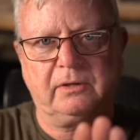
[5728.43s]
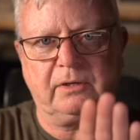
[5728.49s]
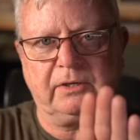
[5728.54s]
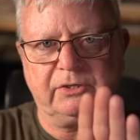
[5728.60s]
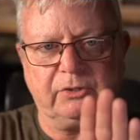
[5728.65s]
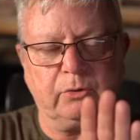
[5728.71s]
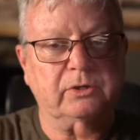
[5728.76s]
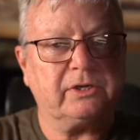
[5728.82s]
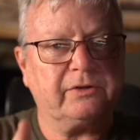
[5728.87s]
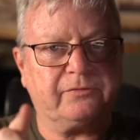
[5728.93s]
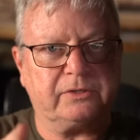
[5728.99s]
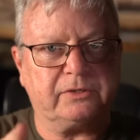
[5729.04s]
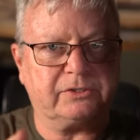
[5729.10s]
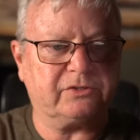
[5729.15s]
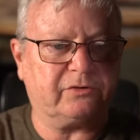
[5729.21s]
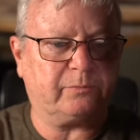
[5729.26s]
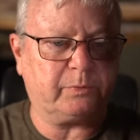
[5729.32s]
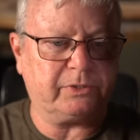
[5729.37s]
Your
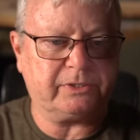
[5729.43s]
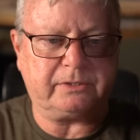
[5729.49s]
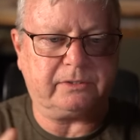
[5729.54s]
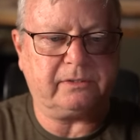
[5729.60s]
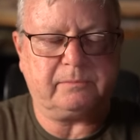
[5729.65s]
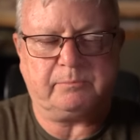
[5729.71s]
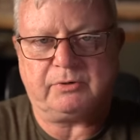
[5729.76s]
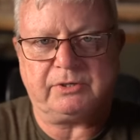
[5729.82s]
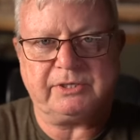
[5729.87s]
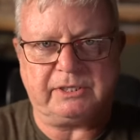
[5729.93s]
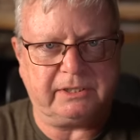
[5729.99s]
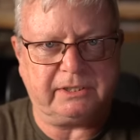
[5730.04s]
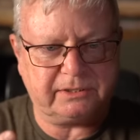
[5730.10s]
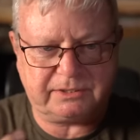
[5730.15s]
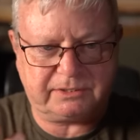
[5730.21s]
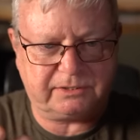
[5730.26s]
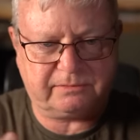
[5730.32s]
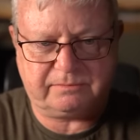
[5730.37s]
definition of pretty
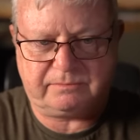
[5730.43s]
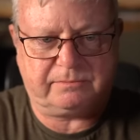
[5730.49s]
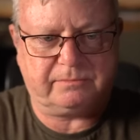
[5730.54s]
is